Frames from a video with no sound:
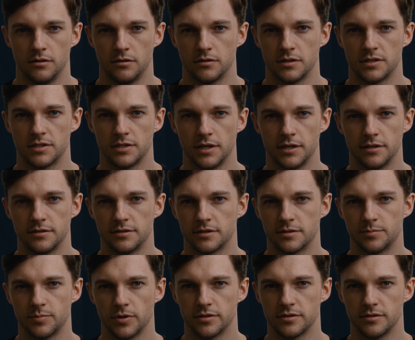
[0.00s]
the slightest
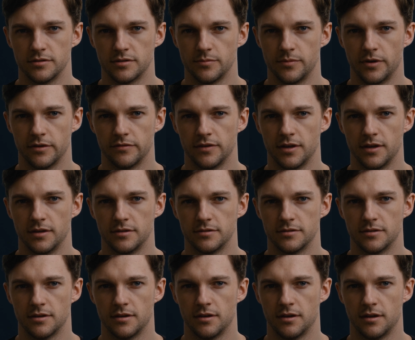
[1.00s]
expressions in my
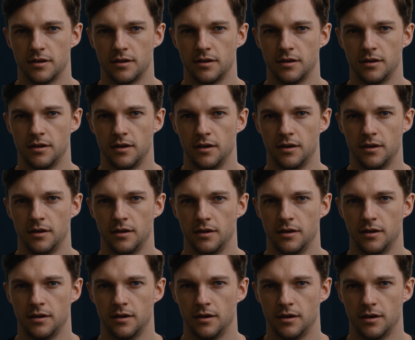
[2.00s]
face.
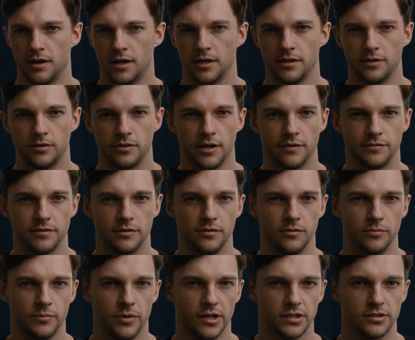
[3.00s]
And I don't have to
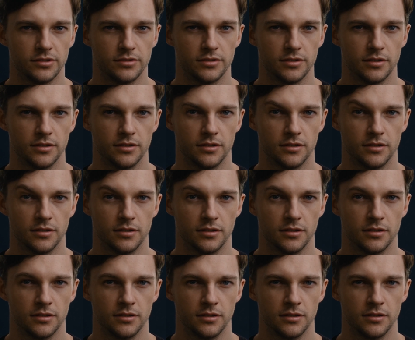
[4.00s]
do much,
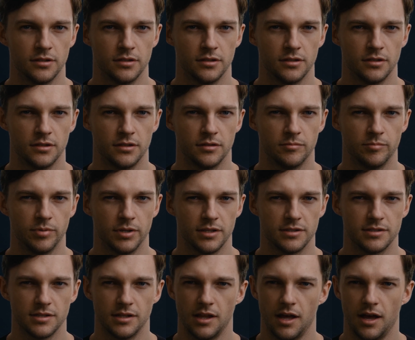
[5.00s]
but
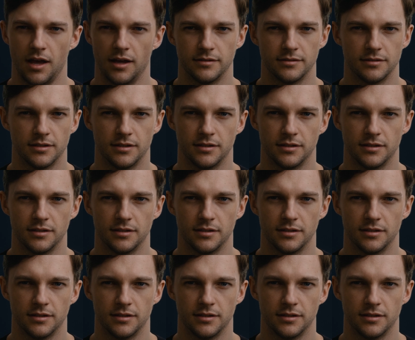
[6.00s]
it's a lot.